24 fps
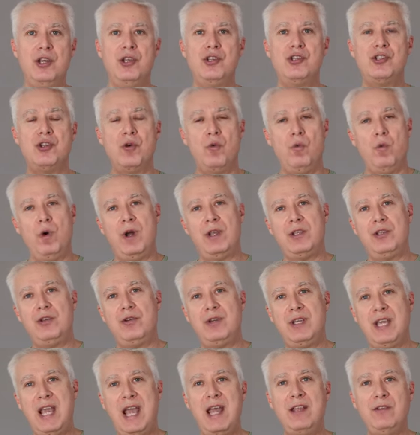So what you
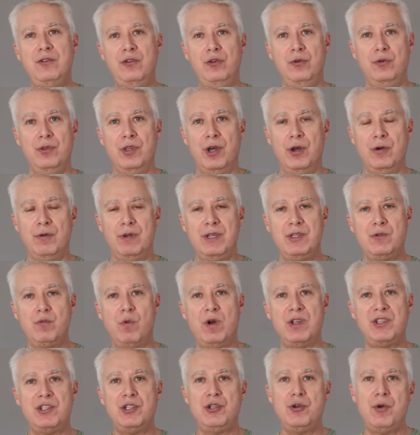can do though, is
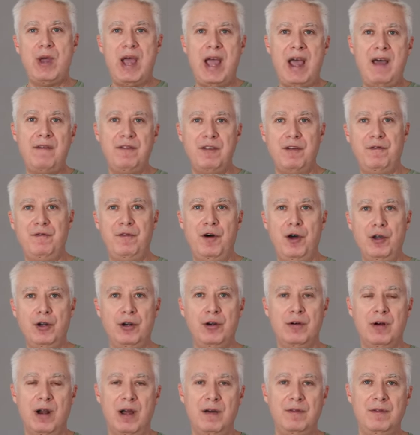once you have the
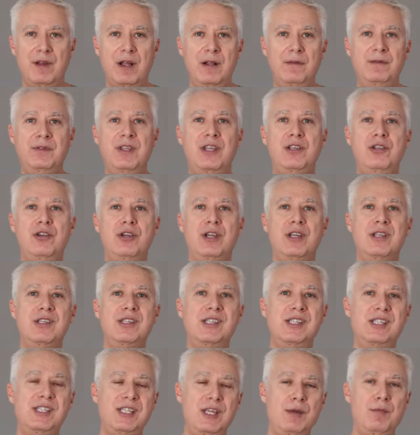photograph, then you can
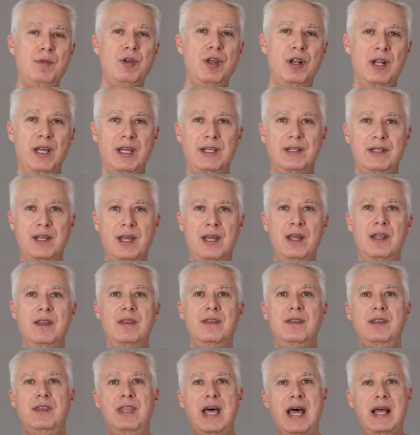simulate
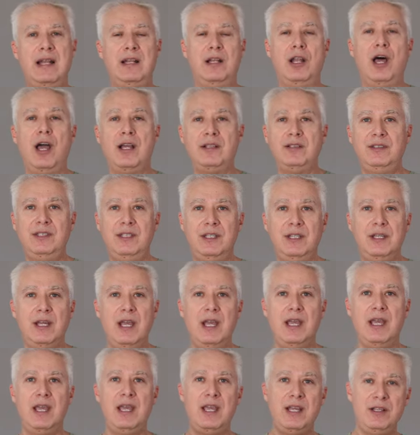that lighting
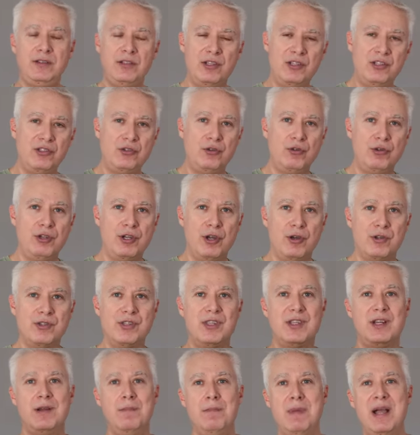in the studio
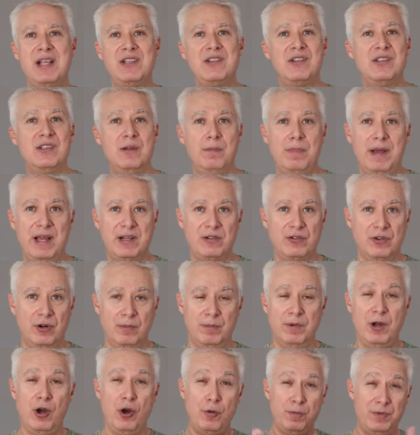so that it matches the
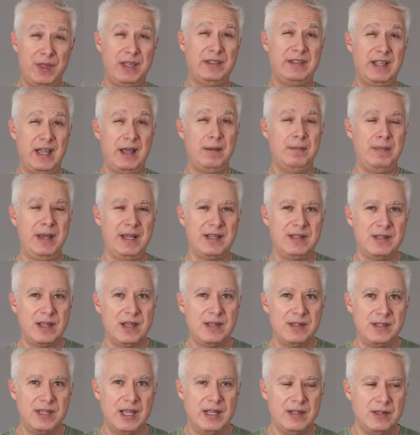backdrop. Hope that that makes
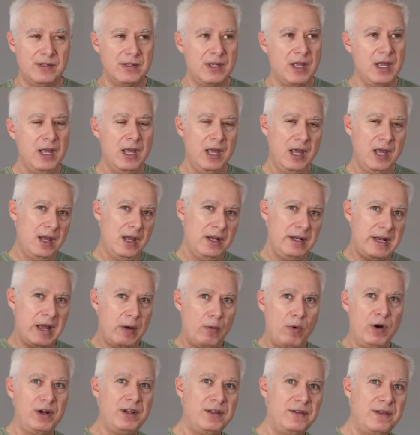sense. Now,
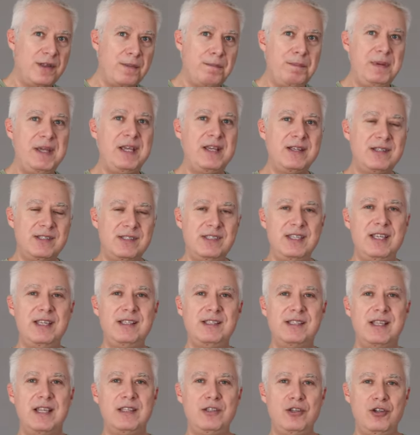one of the biggest
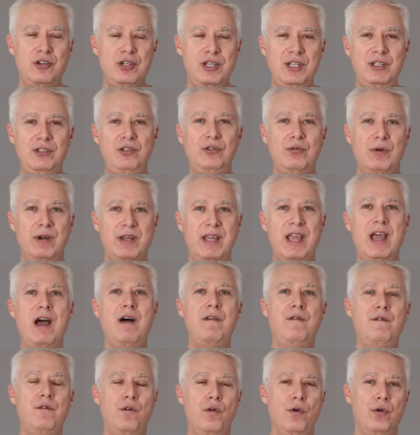things that you need to
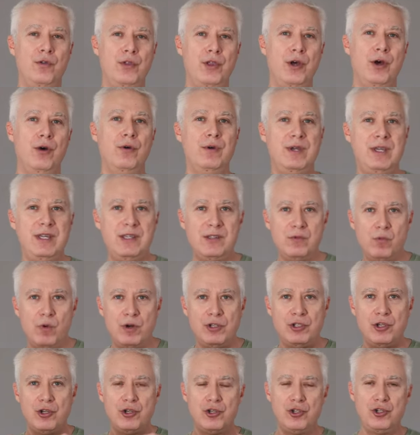account for though is
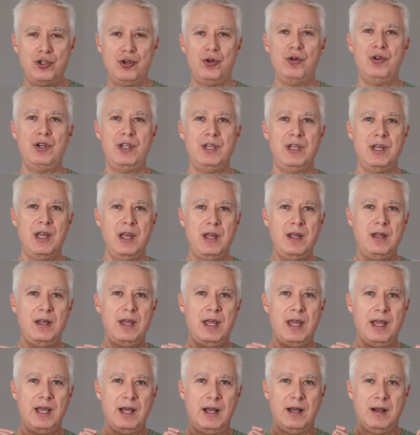when you're shooting
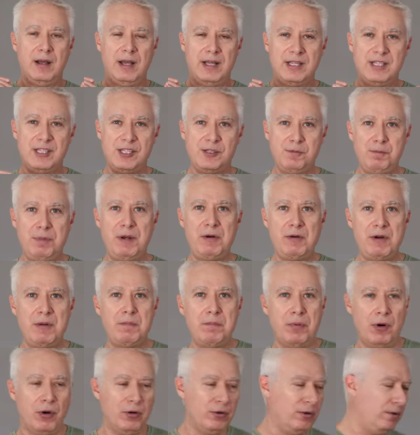uh, a
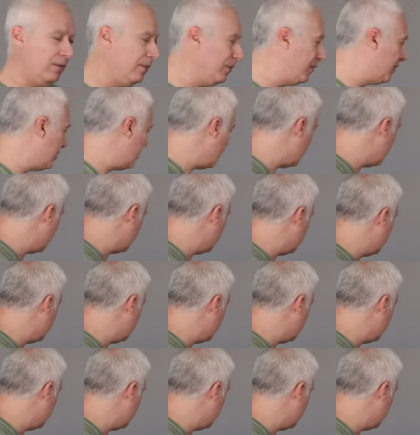spirit bottle, such